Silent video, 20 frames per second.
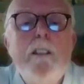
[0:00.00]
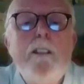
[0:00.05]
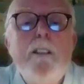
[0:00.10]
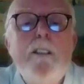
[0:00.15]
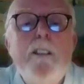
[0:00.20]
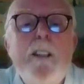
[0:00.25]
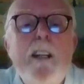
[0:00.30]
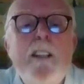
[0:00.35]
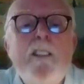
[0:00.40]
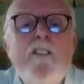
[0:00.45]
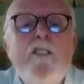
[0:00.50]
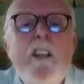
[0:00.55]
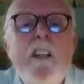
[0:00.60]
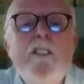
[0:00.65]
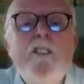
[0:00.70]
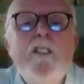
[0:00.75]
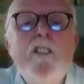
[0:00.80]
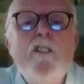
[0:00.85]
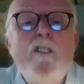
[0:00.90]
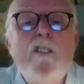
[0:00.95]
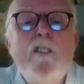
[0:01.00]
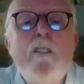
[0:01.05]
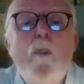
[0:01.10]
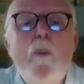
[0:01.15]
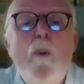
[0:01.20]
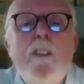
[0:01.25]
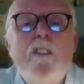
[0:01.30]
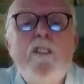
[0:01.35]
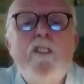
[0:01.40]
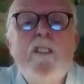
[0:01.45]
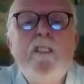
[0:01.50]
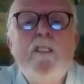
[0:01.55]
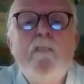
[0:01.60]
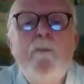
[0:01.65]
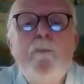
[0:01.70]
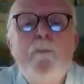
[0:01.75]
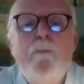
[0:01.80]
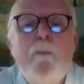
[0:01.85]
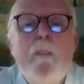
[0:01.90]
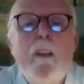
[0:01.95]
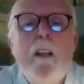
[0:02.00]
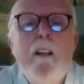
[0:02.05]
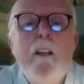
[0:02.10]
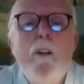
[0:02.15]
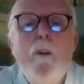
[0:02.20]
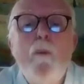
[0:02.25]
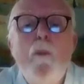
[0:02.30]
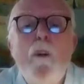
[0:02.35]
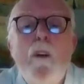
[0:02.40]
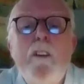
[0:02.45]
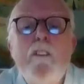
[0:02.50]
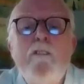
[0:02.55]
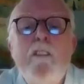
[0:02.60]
The ancestors in question were the